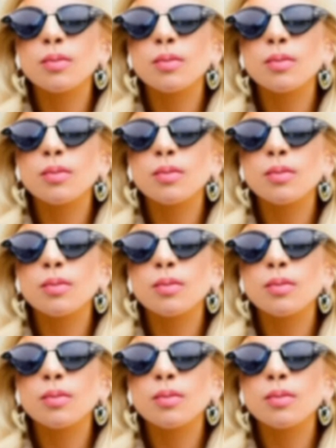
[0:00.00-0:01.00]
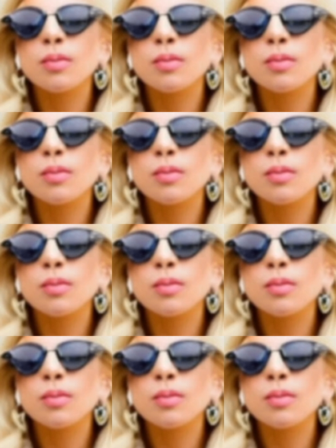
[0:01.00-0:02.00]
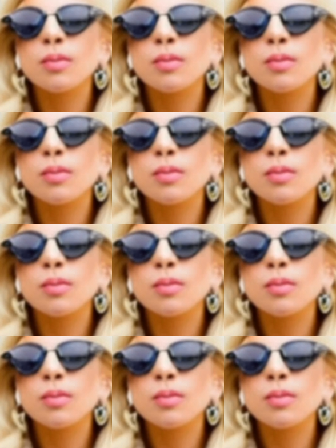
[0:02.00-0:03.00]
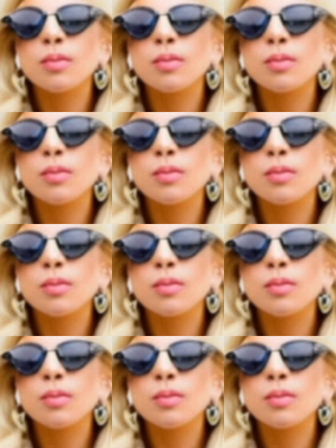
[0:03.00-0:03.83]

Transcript: [no speech]